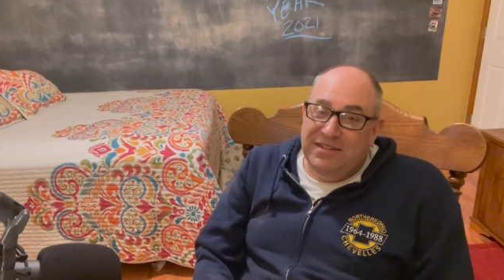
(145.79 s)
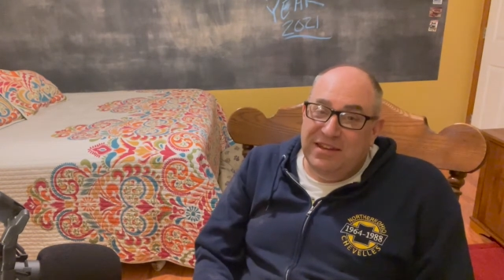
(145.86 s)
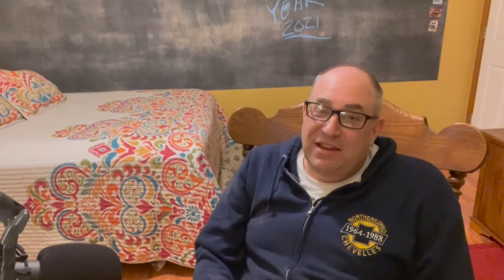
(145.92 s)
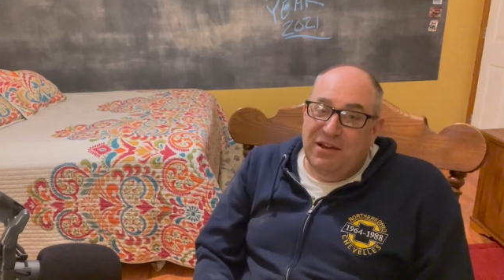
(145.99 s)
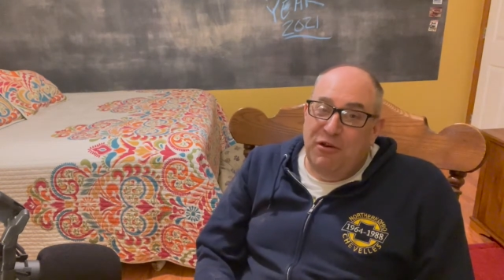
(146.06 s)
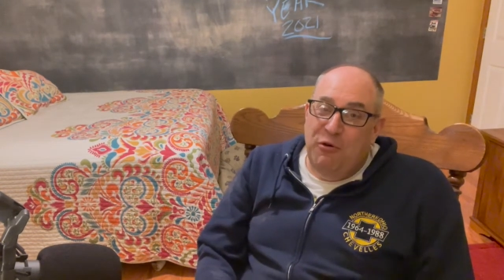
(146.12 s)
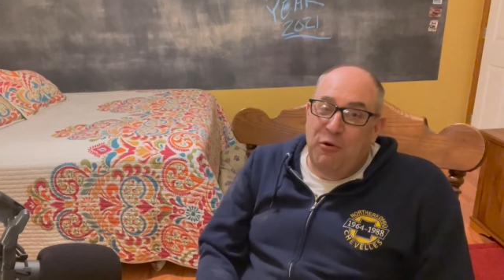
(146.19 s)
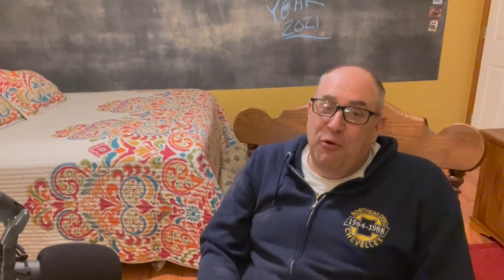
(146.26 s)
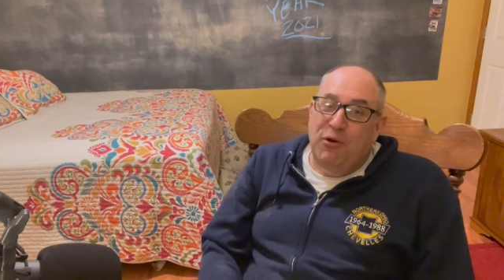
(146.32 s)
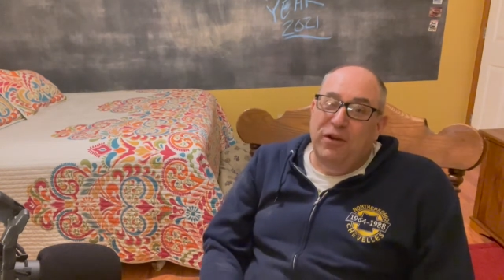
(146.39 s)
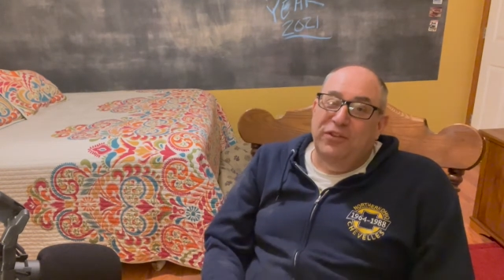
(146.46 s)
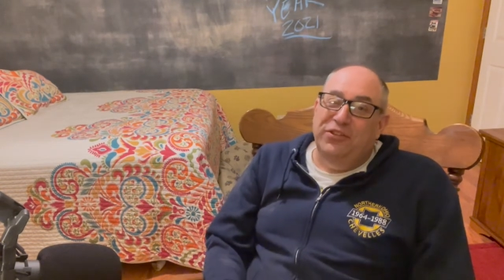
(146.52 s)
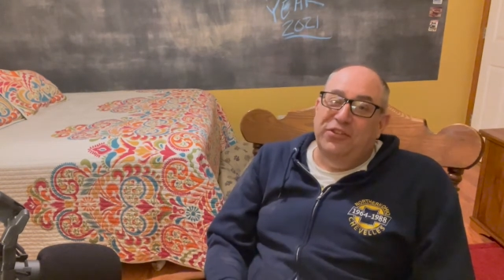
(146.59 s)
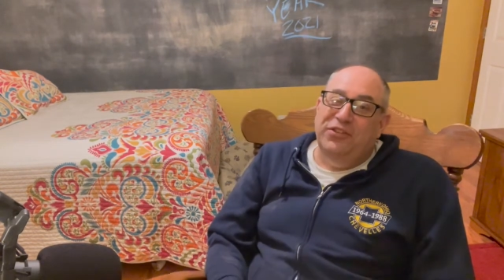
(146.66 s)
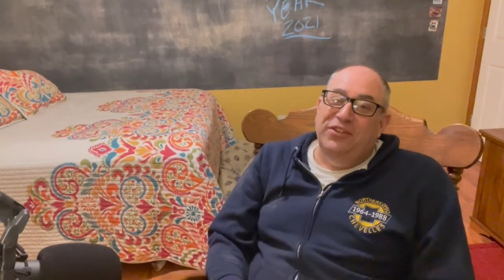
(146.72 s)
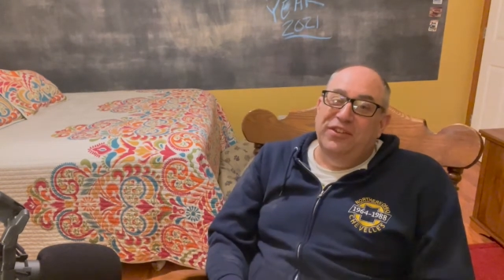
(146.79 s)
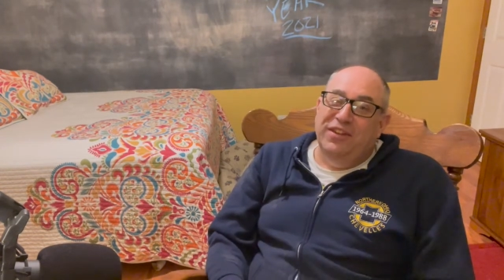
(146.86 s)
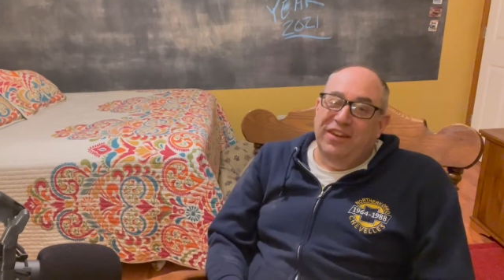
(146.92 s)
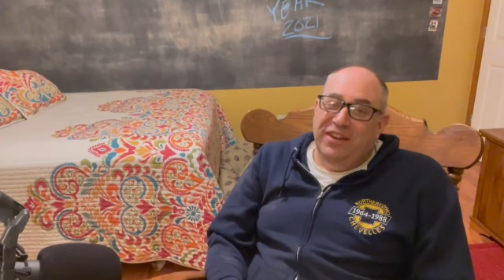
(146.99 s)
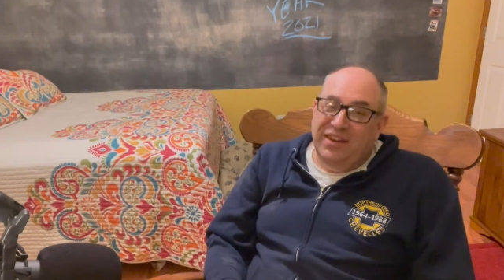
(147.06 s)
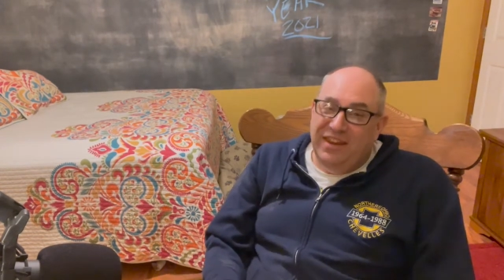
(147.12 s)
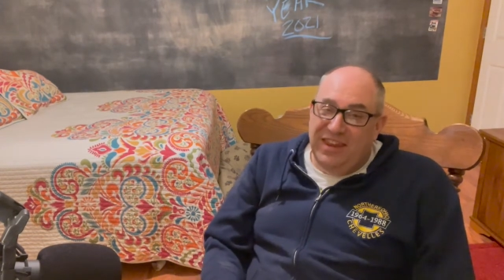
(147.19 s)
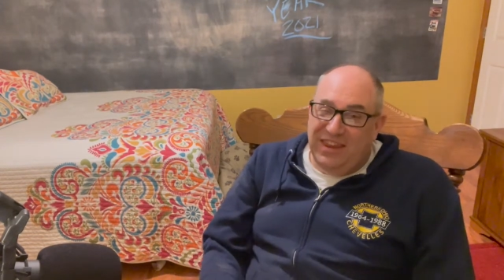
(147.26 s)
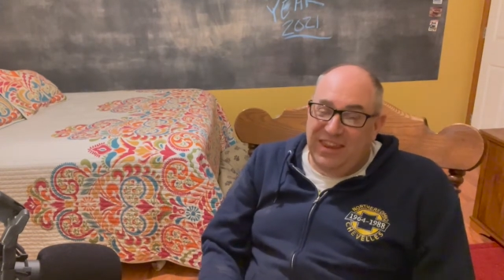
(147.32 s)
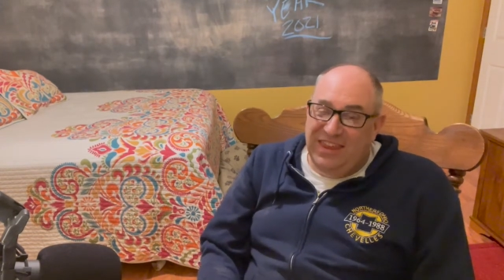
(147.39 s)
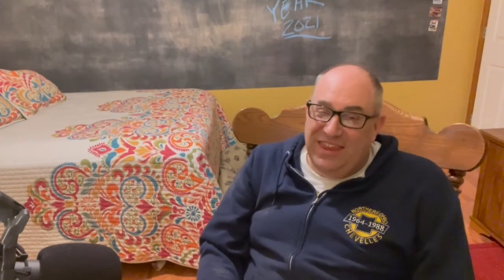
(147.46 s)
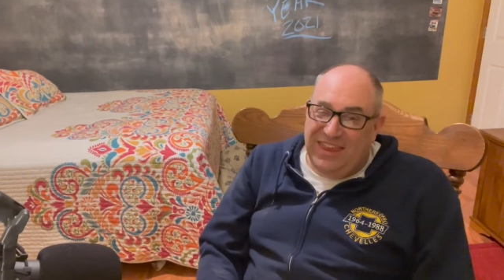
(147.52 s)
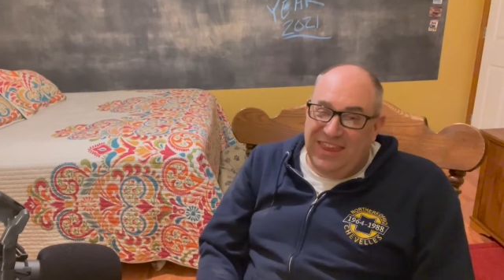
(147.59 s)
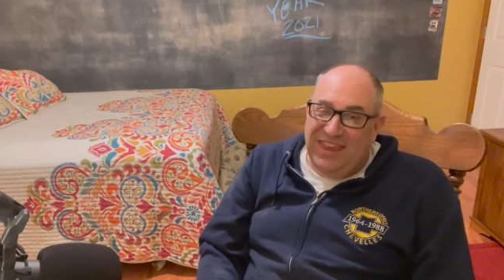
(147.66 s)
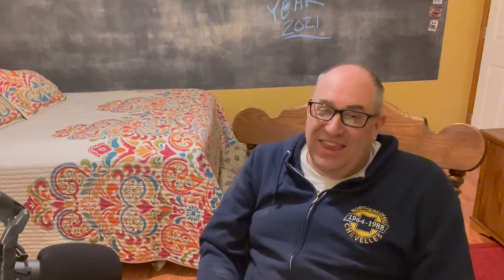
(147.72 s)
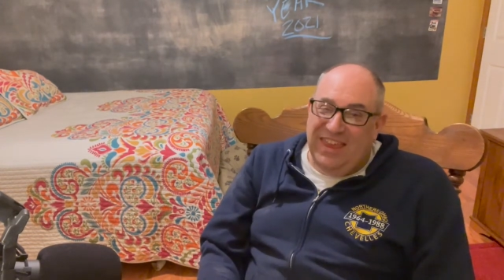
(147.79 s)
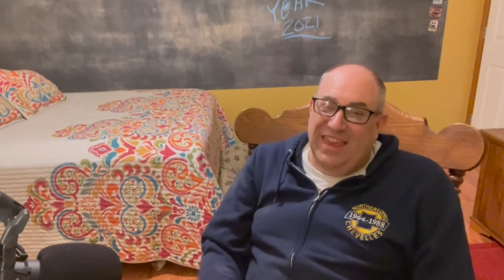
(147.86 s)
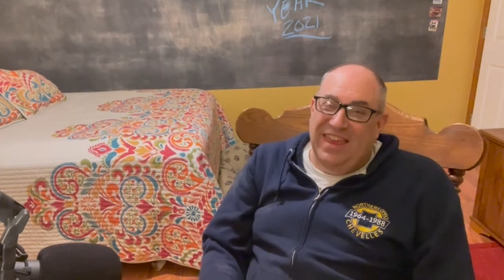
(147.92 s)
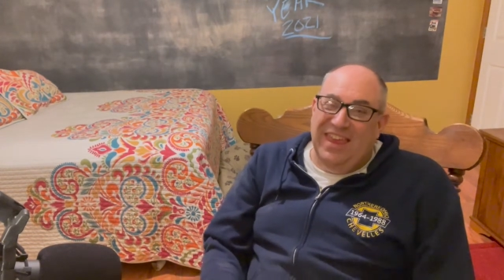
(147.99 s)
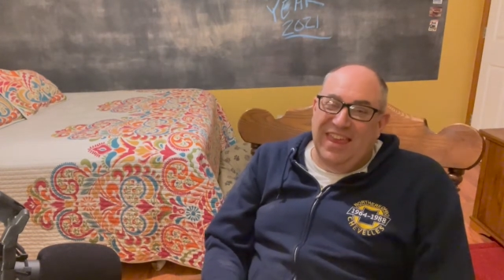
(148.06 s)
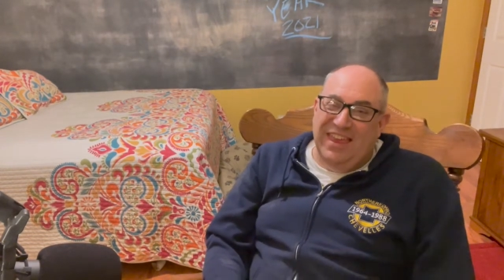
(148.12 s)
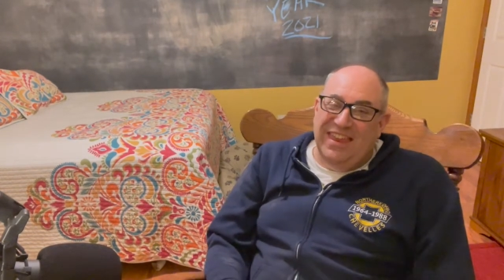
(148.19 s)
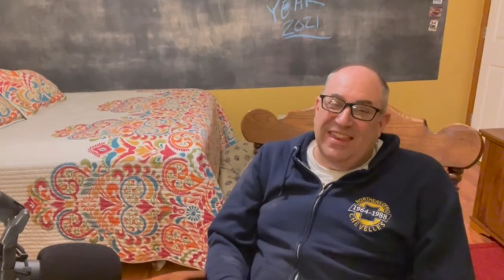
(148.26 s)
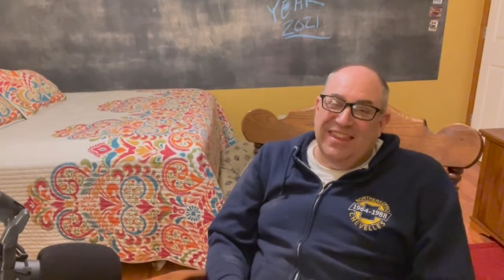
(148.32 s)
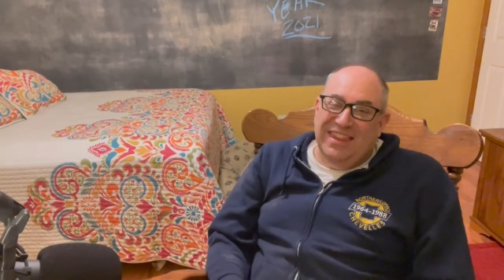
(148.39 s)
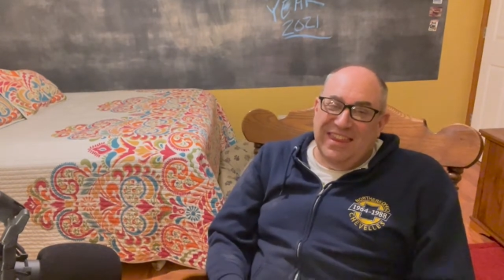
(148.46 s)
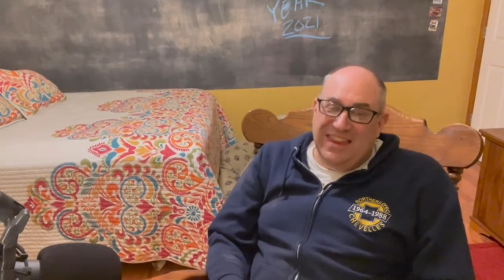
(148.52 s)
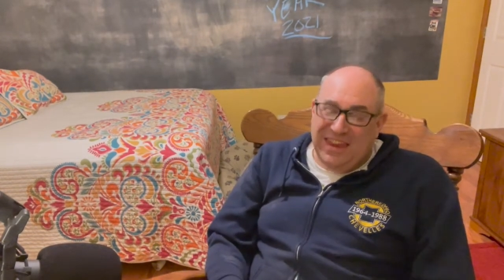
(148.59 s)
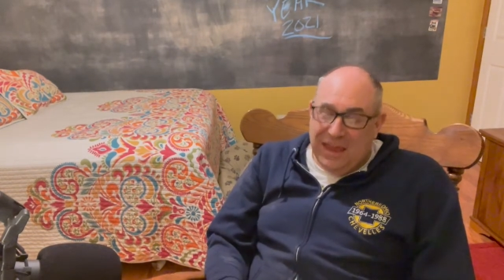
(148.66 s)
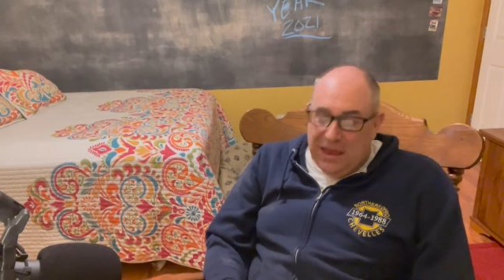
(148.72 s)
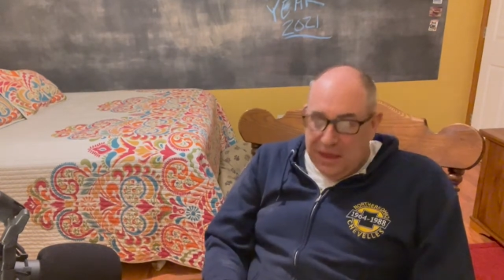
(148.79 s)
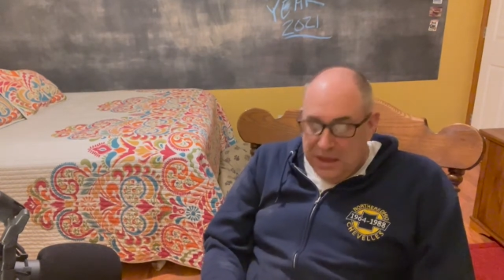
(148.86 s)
horse in the